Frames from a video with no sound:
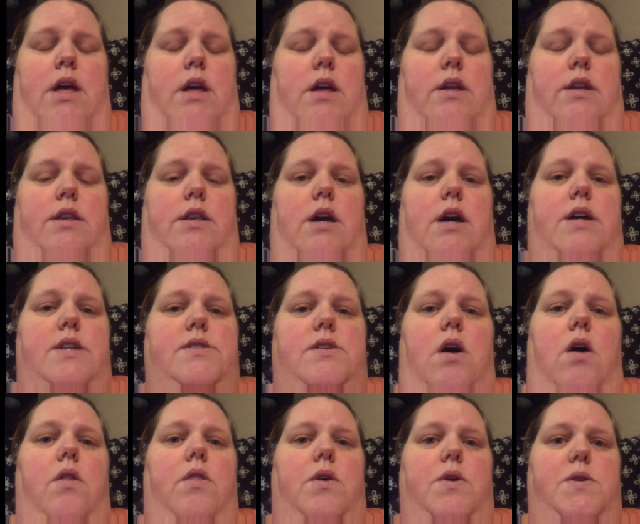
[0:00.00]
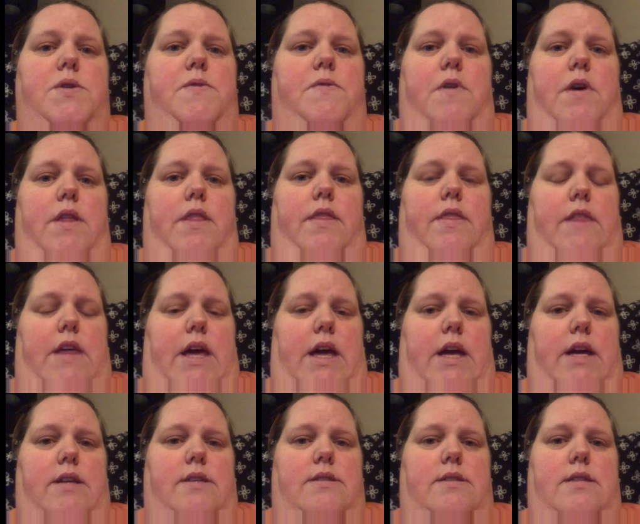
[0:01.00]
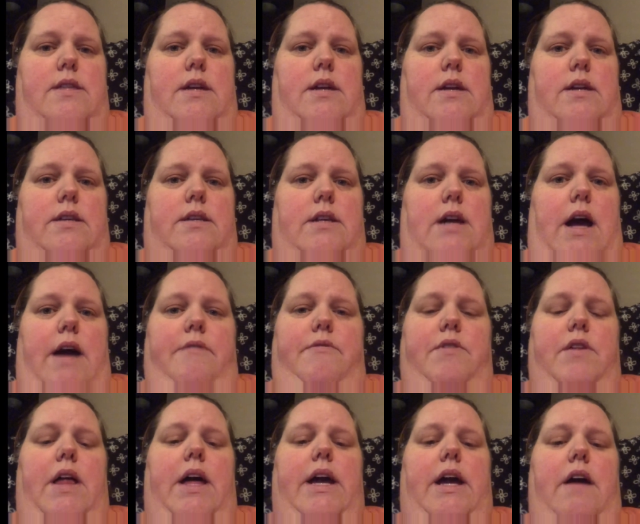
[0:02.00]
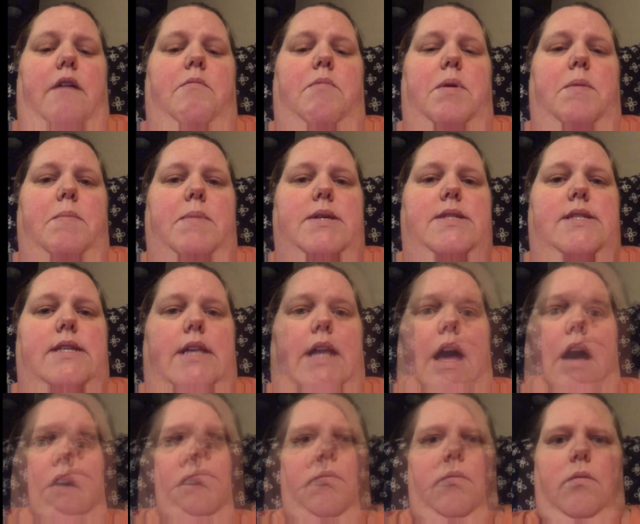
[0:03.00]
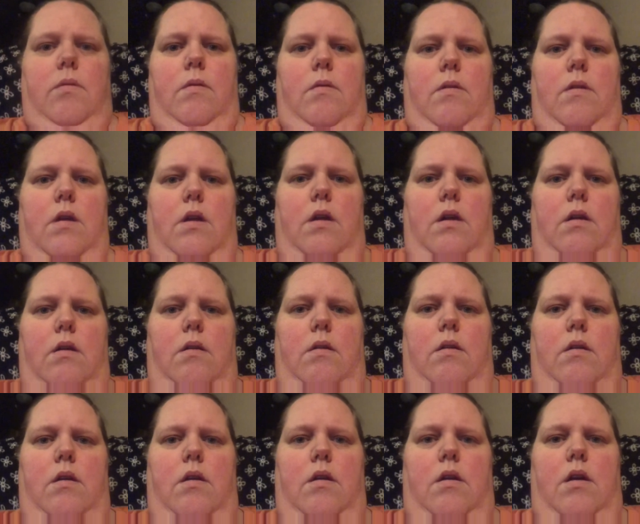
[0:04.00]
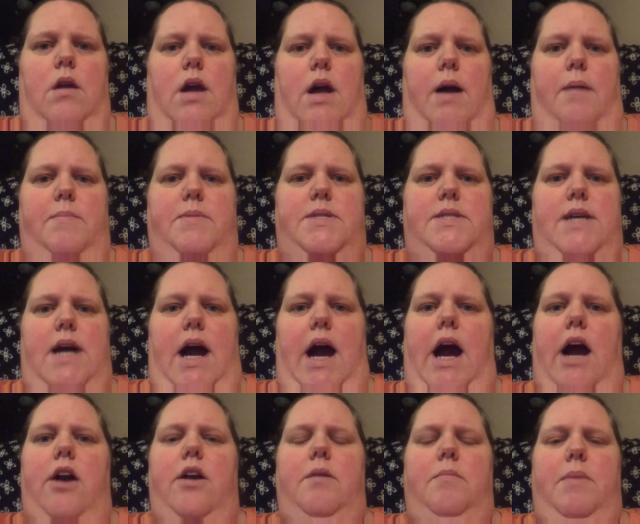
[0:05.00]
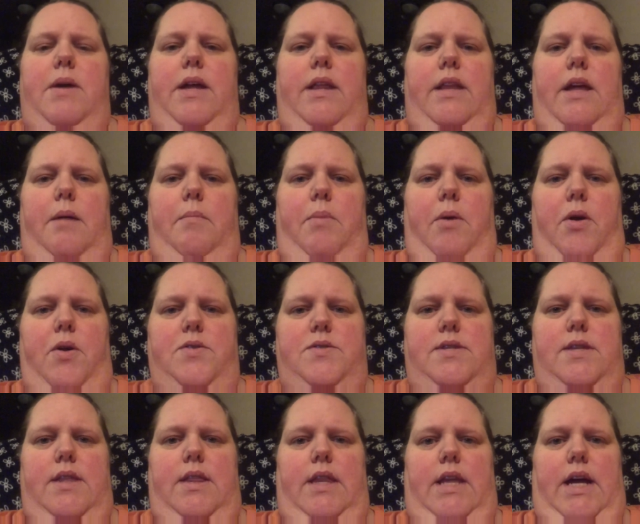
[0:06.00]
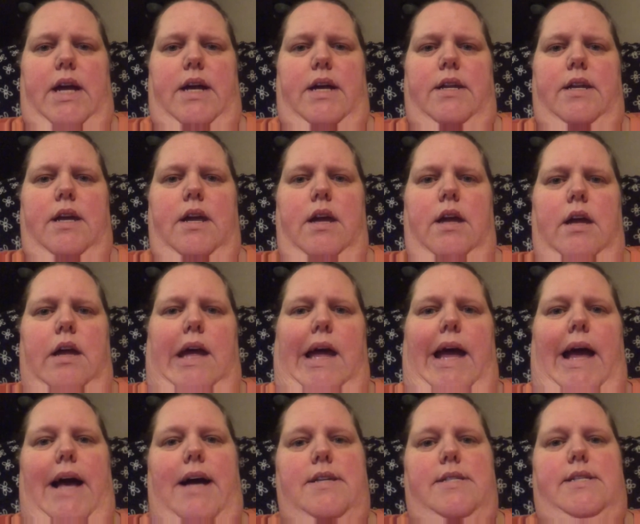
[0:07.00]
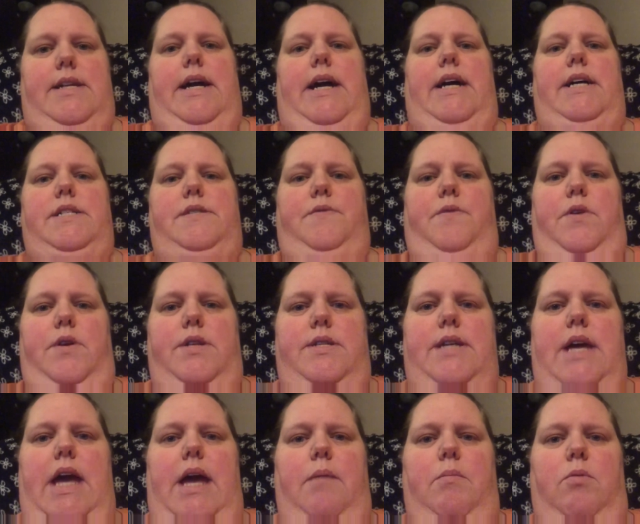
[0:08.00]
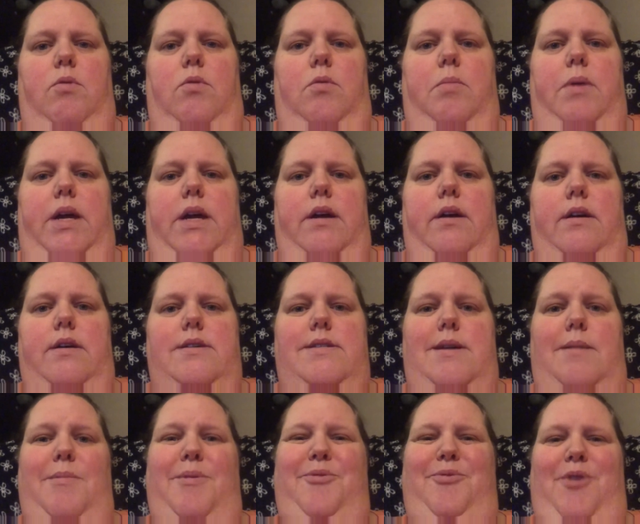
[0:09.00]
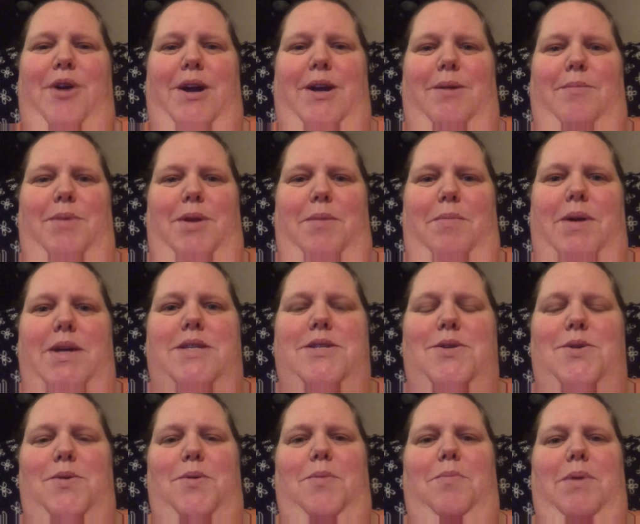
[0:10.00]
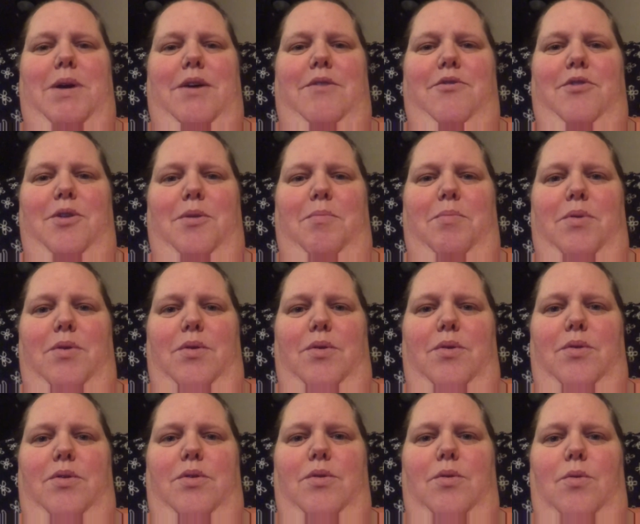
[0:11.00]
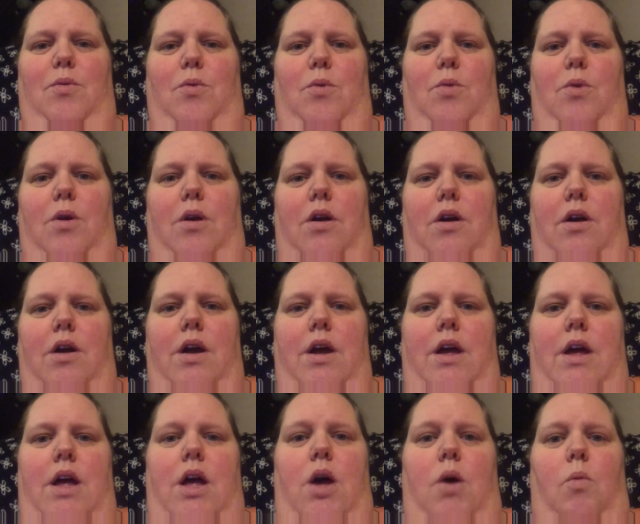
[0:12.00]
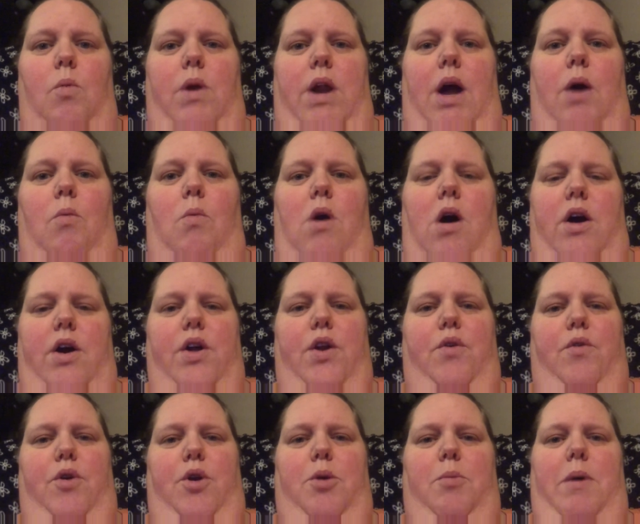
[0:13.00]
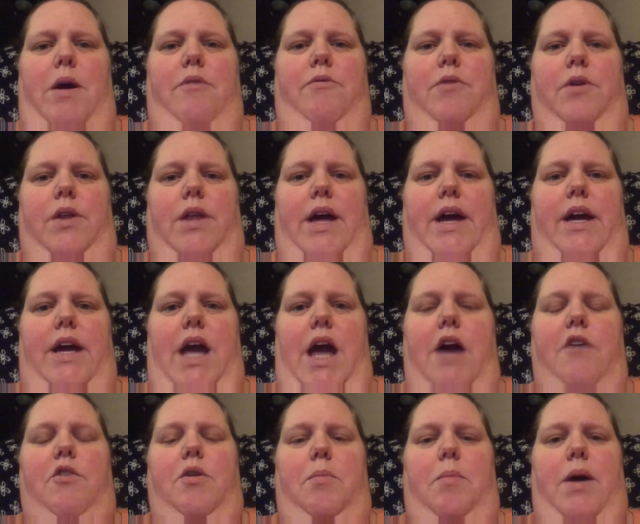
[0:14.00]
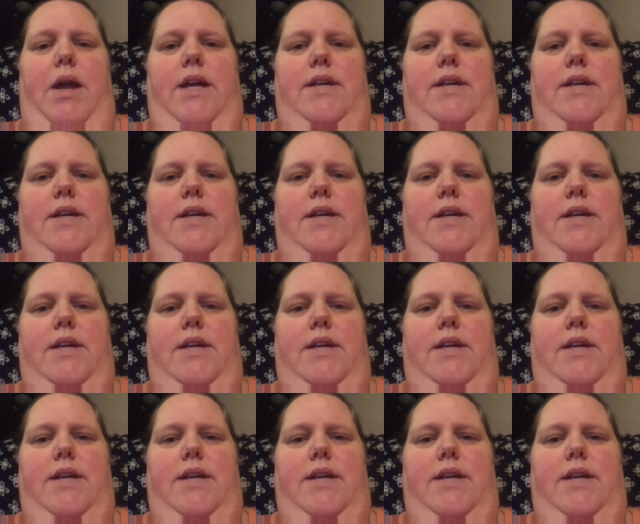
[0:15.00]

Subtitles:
does all those fun things that I feel like I've been missing out on. I'm tired of being that person that has to ask for a table because I'm afraid I'm going to be too big for the booth. Or when I walk in a room, I feel like everybody's